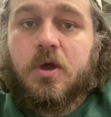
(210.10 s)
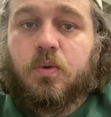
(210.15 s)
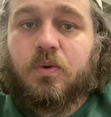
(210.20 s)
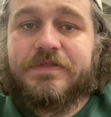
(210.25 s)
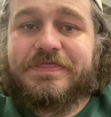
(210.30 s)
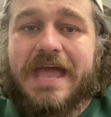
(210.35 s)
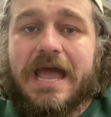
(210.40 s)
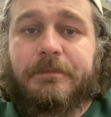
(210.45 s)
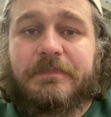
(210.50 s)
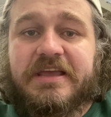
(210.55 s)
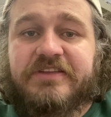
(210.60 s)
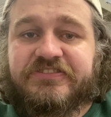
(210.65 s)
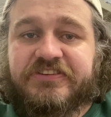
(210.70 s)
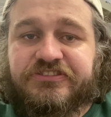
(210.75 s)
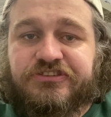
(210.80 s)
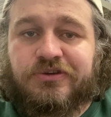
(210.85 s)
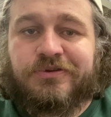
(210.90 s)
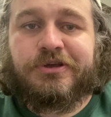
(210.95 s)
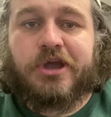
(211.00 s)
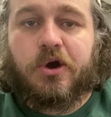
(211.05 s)
What that means
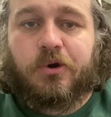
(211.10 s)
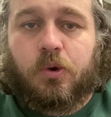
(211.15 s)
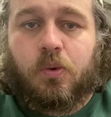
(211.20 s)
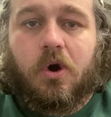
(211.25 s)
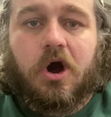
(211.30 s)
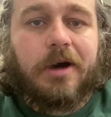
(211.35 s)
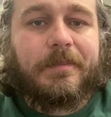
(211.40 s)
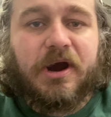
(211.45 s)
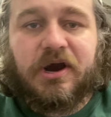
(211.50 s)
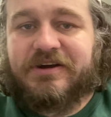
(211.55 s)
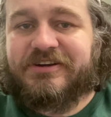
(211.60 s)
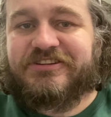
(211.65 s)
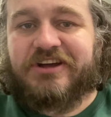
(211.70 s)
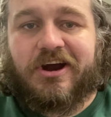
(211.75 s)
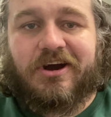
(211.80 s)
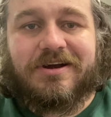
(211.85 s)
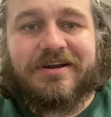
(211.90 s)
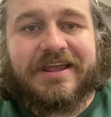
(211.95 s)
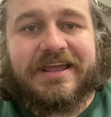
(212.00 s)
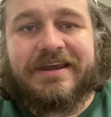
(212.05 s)
is you can go to Walmart,
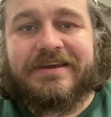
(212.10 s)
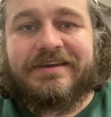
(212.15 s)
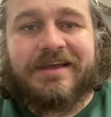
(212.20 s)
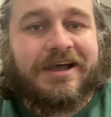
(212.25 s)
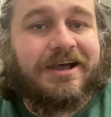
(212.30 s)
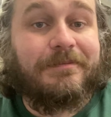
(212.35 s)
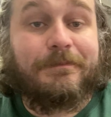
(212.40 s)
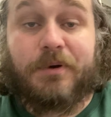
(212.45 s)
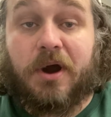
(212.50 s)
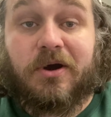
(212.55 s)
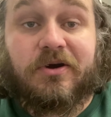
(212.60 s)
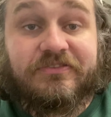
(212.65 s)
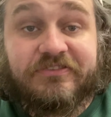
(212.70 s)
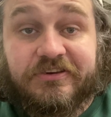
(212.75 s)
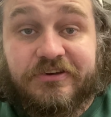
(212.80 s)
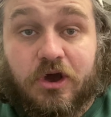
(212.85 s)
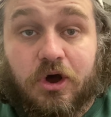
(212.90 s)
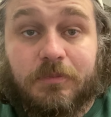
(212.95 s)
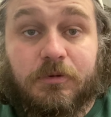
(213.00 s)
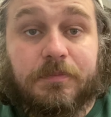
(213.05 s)
Target, Barnes
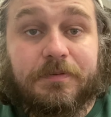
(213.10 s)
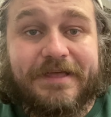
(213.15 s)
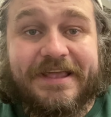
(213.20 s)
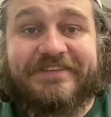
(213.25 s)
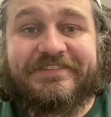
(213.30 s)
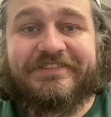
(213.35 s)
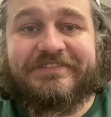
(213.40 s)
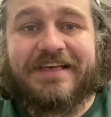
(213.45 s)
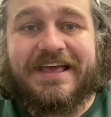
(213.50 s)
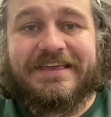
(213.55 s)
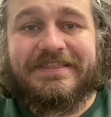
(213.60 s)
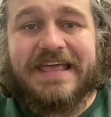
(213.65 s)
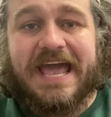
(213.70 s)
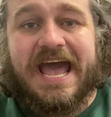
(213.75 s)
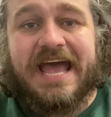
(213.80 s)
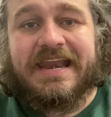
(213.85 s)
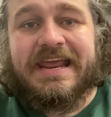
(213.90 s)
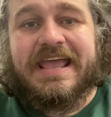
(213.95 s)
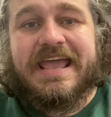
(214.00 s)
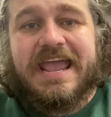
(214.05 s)
& Noble, places like
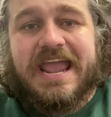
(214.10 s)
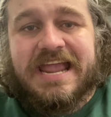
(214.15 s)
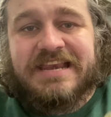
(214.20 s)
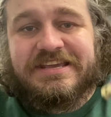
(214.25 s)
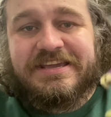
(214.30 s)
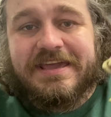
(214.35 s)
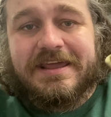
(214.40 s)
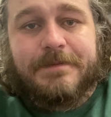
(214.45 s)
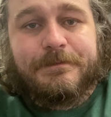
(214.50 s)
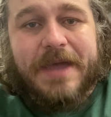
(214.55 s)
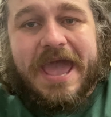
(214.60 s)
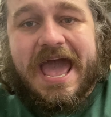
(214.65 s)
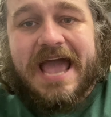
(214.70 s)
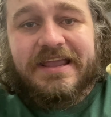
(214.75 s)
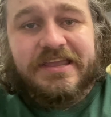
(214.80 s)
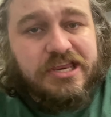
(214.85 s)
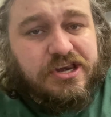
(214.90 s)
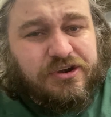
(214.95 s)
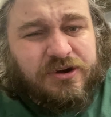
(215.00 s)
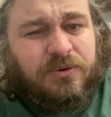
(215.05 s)
that, and you get a
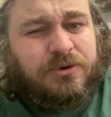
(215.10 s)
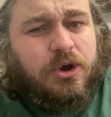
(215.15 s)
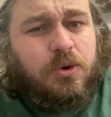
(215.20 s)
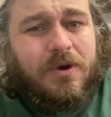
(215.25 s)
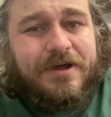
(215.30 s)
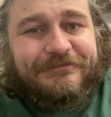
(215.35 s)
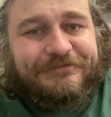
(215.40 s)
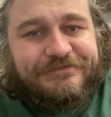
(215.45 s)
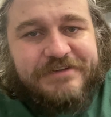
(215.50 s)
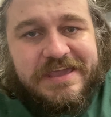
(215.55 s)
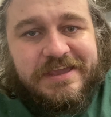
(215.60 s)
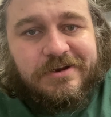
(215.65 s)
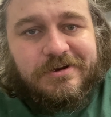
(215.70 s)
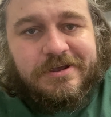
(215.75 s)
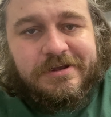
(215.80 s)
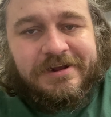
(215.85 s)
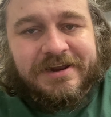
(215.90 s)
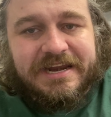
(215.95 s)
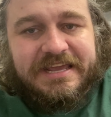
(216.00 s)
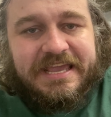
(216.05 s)
bag and you don't know what figure
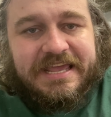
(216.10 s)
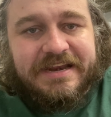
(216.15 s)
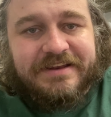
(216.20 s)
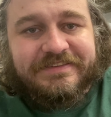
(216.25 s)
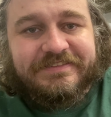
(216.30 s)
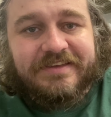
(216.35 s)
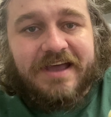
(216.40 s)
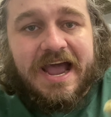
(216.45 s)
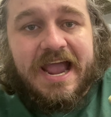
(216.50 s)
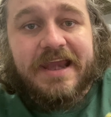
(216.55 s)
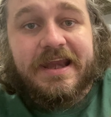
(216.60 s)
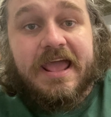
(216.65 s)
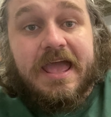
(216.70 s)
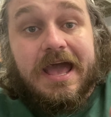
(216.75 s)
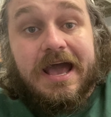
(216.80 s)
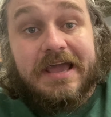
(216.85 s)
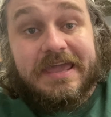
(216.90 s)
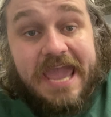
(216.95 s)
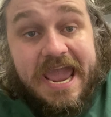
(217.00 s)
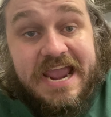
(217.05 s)
you're going to get inside.
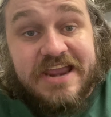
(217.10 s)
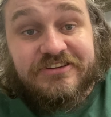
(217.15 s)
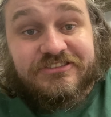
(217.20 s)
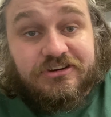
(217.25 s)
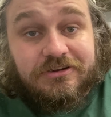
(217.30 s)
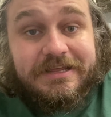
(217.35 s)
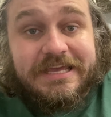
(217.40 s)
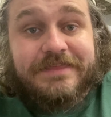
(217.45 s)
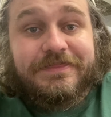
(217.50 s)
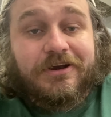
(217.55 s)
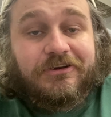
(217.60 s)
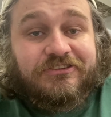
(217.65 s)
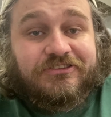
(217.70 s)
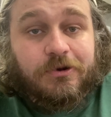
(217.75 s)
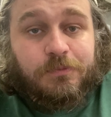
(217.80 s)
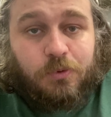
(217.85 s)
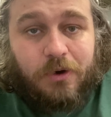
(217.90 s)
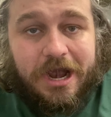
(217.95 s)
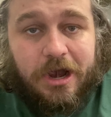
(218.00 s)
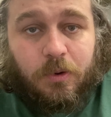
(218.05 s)
Occasionally there's
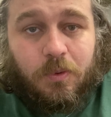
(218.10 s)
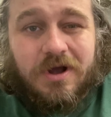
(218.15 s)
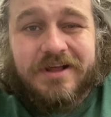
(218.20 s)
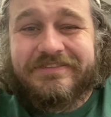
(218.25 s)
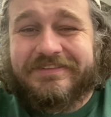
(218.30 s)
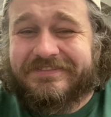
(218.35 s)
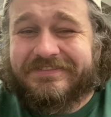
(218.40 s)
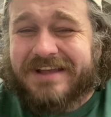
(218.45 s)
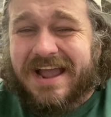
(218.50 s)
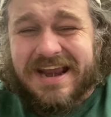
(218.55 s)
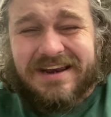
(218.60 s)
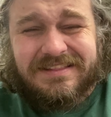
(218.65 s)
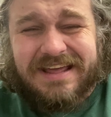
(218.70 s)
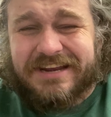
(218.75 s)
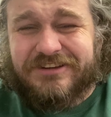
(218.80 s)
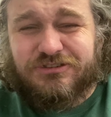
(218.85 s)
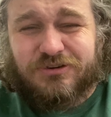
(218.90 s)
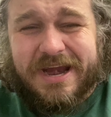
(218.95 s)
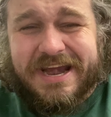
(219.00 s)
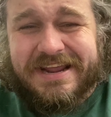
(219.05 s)
some rare ones. It's kind of
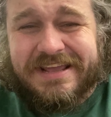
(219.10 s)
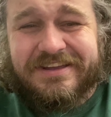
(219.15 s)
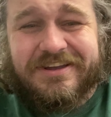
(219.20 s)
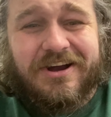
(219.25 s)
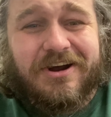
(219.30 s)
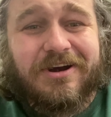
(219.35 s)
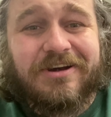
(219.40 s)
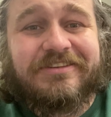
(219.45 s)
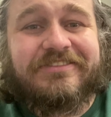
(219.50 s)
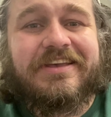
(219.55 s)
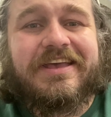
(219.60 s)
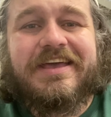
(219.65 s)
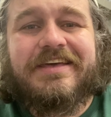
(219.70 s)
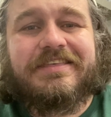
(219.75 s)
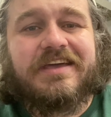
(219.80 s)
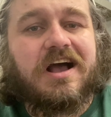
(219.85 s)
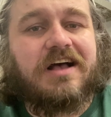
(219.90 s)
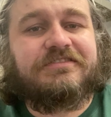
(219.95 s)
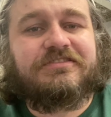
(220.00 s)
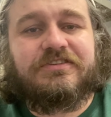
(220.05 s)
like trading cards.
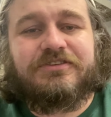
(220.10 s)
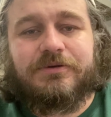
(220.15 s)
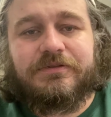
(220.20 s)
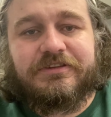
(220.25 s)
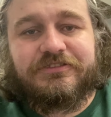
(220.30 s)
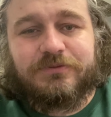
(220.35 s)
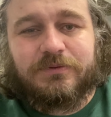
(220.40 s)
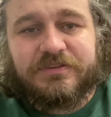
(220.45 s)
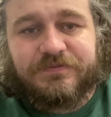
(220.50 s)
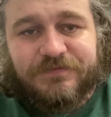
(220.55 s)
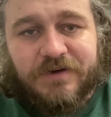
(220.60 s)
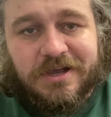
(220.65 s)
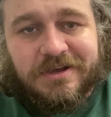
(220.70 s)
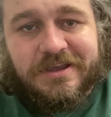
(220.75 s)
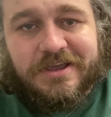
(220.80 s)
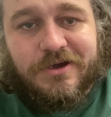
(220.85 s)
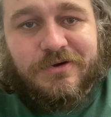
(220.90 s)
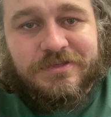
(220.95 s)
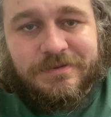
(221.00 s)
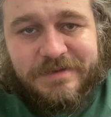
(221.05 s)
They also do this with
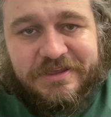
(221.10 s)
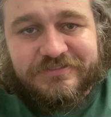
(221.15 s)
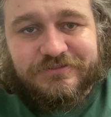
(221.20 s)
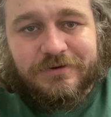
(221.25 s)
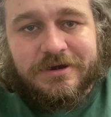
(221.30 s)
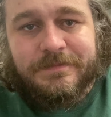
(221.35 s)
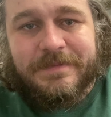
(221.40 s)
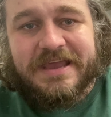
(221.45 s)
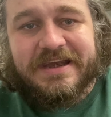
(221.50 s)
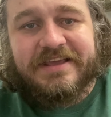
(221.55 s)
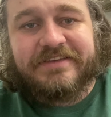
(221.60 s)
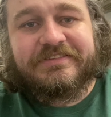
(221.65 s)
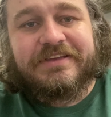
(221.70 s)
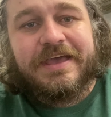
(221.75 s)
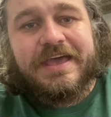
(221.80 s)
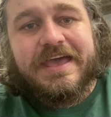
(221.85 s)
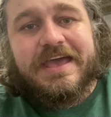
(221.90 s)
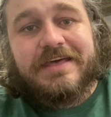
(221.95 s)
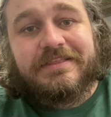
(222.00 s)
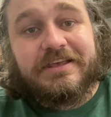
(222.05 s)
Funko, the mystery minis.
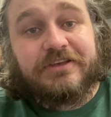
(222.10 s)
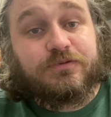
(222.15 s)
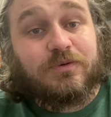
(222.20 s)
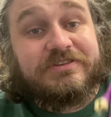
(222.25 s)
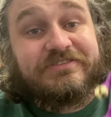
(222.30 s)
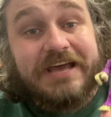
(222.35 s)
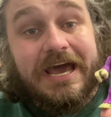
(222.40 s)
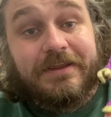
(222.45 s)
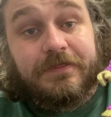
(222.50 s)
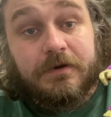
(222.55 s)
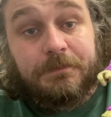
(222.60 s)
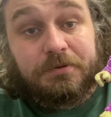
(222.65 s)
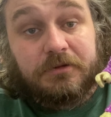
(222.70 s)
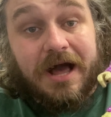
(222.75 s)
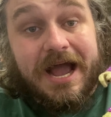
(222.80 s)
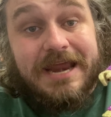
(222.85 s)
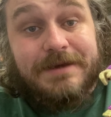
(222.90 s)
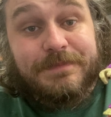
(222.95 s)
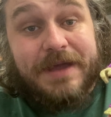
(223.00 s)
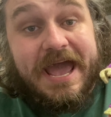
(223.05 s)
This one's out of the
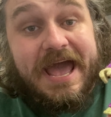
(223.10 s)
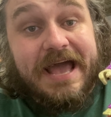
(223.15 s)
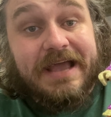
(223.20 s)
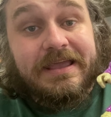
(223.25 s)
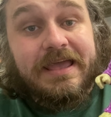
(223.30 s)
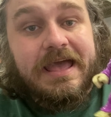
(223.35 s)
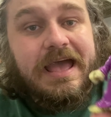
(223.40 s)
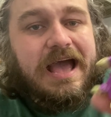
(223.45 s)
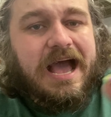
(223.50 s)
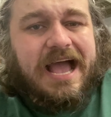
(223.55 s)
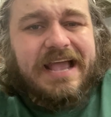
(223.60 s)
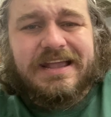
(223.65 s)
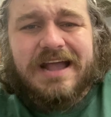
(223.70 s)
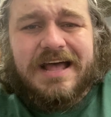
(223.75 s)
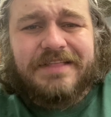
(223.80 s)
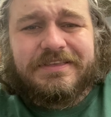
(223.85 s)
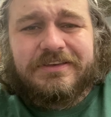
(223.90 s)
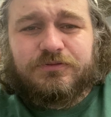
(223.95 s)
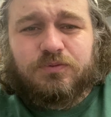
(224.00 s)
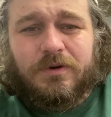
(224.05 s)
blind bag. I
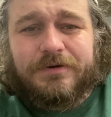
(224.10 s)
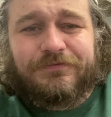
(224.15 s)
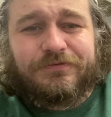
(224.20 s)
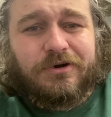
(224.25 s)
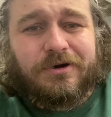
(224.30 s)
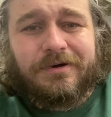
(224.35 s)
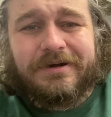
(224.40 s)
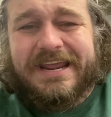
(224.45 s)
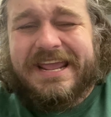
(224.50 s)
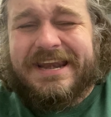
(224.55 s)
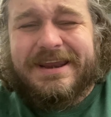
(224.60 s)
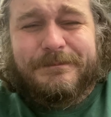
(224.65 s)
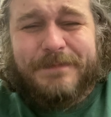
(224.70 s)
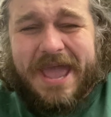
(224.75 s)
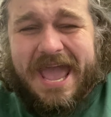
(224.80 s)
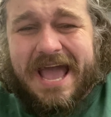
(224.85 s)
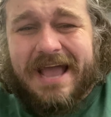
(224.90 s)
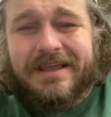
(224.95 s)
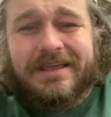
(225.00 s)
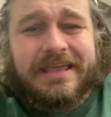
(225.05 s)
got this one in a
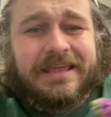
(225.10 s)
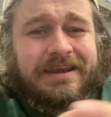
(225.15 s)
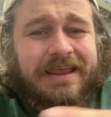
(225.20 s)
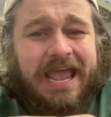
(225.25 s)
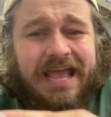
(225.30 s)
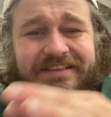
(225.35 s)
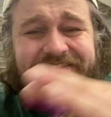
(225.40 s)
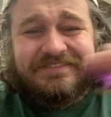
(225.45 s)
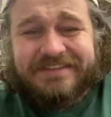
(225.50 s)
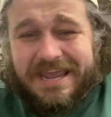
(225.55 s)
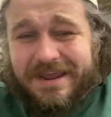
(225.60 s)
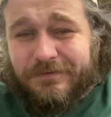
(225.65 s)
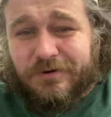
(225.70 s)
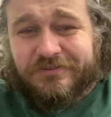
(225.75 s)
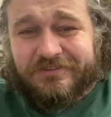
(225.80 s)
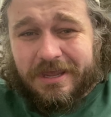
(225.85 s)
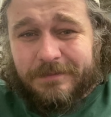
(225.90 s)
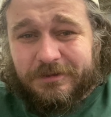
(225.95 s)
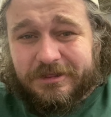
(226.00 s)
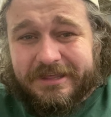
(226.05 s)
bag at Savers,
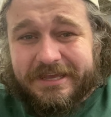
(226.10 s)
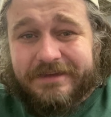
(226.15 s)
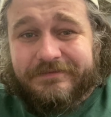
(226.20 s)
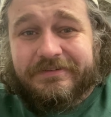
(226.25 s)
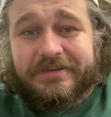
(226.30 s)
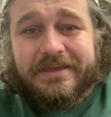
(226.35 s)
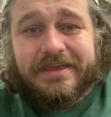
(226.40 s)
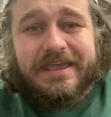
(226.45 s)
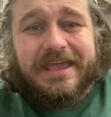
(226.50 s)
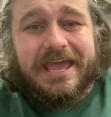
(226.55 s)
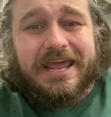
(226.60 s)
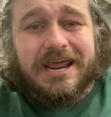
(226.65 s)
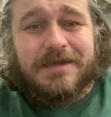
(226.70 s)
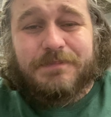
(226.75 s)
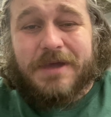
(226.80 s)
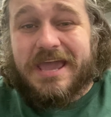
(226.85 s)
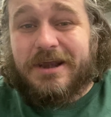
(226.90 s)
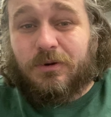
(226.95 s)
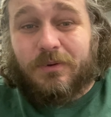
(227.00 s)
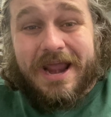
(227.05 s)
I believe, and I
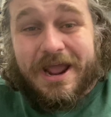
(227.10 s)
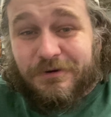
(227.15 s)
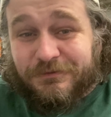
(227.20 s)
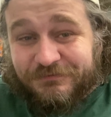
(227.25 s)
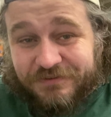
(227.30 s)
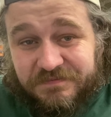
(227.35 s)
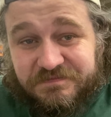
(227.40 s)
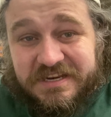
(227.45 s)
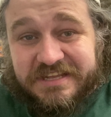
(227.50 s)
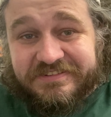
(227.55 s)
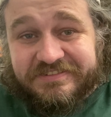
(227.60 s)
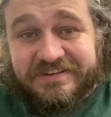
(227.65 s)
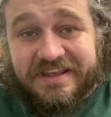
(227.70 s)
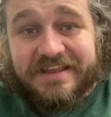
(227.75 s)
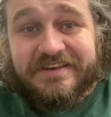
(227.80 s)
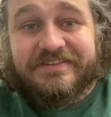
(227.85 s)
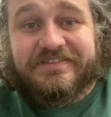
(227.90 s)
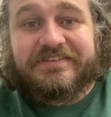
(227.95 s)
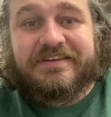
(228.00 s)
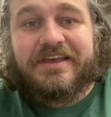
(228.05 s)
paid around 50
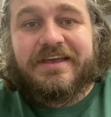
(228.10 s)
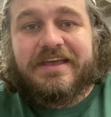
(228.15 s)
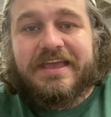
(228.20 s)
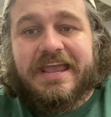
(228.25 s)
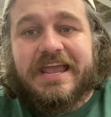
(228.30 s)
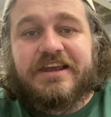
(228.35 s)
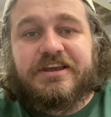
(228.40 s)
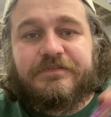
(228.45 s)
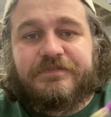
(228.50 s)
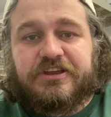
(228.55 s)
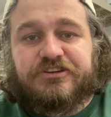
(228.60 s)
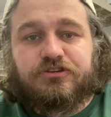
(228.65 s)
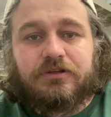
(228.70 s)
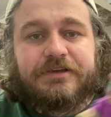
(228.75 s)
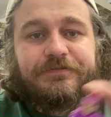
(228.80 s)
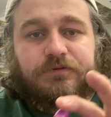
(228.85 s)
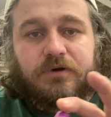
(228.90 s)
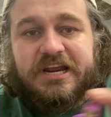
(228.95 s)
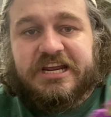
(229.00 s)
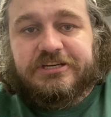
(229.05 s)
cents individually
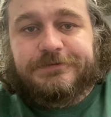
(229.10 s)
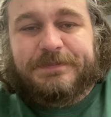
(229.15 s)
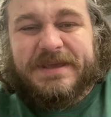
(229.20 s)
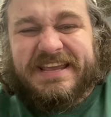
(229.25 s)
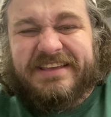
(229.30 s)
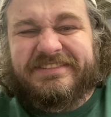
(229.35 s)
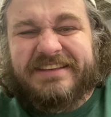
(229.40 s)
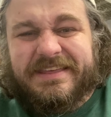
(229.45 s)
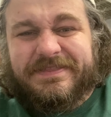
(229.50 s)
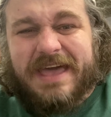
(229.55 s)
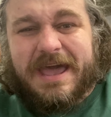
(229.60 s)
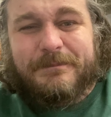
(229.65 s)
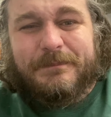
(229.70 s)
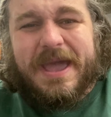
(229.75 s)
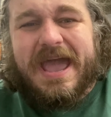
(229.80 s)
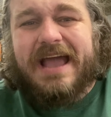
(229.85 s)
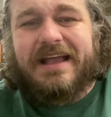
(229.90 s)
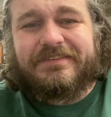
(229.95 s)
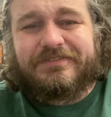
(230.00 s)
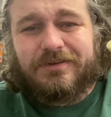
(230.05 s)
for each piece in that
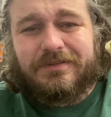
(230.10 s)
bag.